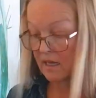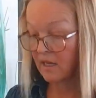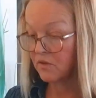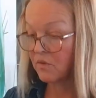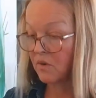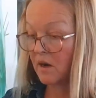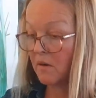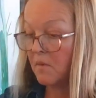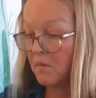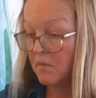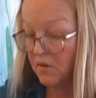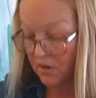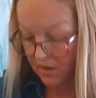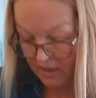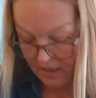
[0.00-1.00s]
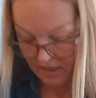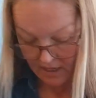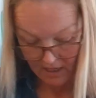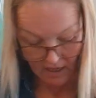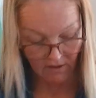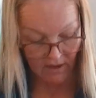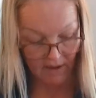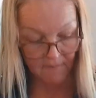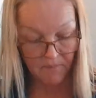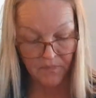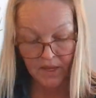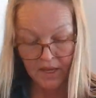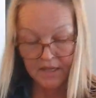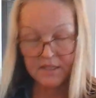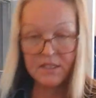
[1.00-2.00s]
That's what I remember. All right,
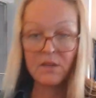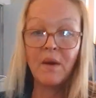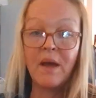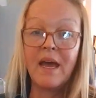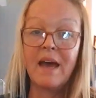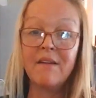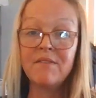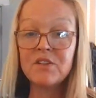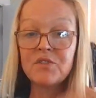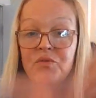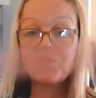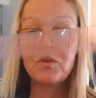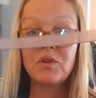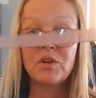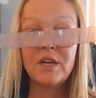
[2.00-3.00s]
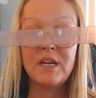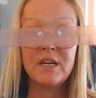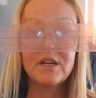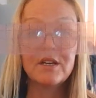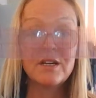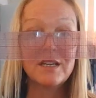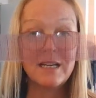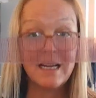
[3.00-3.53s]
so I have this ruler here.